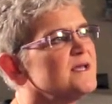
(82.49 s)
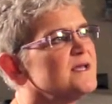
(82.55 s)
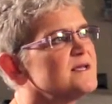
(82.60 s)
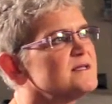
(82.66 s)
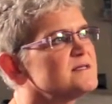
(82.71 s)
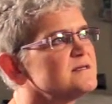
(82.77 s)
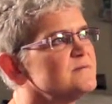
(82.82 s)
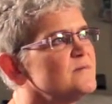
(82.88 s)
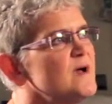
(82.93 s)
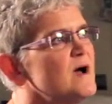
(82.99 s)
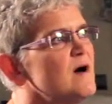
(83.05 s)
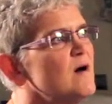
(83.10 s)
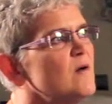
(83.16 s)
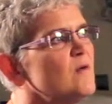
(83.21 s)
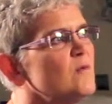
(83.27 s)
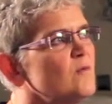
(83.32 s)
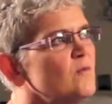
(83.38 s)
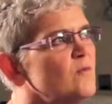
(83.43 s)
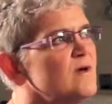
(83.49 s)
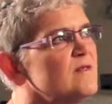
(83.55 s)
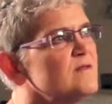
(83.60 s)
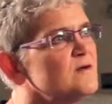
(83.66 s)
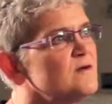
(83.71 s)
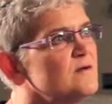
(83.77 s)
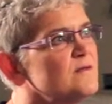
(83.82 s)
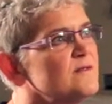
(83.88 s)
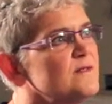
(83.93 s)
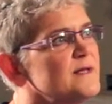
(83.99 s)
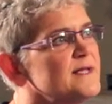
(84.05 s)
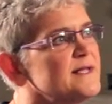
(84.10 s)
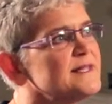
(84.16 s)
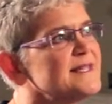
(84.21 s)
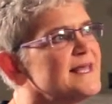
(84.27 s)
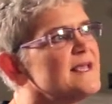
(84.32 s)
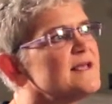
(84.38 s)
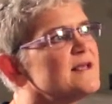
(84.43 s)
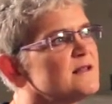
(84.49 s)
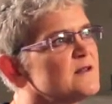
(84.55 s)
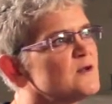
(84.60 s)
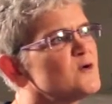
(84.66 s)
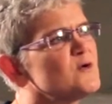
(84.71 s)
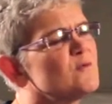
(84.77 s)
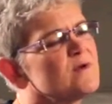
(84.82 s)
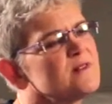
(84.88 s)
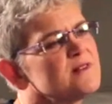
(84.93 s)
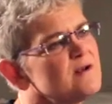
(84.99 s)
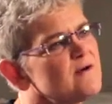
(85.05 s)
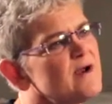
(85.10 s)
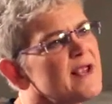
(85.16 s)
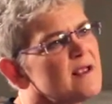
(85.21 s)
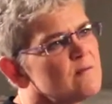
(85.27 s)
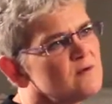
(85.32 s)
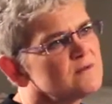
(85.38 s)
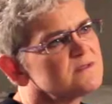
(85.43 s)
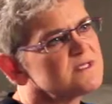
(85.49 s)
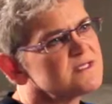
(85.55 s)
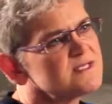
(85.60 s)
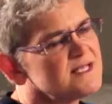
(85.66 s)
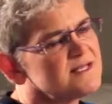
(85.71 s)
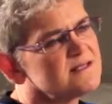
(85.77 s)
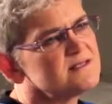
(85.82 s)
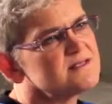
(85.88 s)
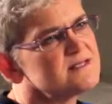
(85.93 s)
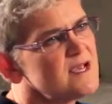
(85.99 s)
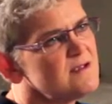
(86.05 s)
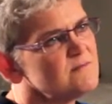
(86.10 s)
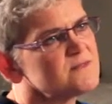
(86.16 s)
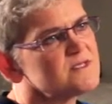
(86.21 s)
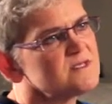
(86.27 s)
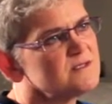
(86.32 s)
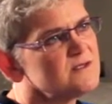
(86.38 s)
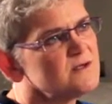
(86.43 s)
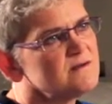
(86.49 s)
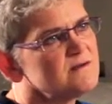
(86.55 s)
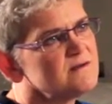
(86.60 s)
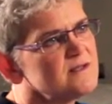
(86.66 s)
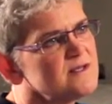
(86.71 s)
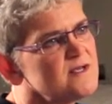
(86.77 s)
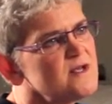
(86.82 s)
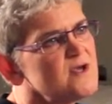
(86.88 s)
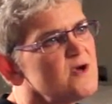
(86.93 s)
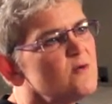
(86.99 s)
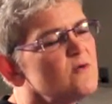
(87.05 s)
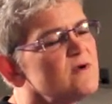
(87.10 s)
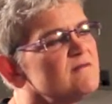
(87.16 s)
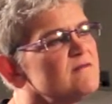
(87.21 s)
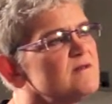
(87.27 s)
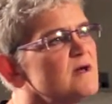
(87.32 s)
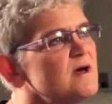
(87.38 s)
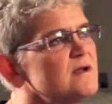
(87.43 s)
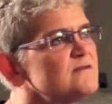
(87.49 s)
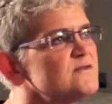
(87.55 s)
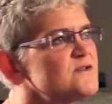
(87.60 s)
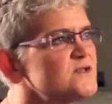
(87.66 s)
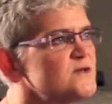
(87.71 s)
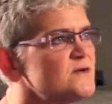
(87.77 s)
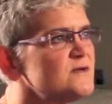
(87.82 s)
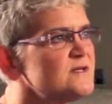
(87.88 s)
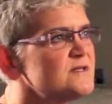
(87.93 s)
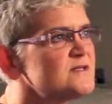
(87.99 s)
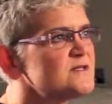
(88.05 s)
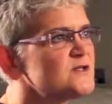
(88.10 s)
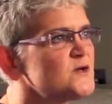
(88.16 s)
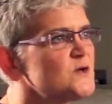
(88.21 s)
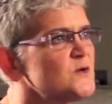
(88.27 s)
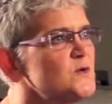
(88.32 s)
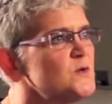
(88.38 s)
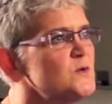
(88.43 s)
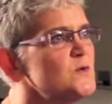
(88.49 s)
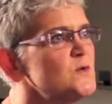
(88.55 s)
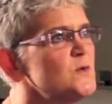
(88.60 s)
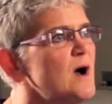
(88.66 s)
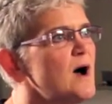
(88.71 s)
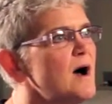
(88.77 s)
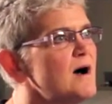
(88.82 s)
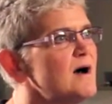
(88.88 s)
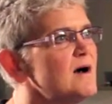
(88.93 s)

It's about whether they can learn when they're able to take the time to learn. We have a lot of students who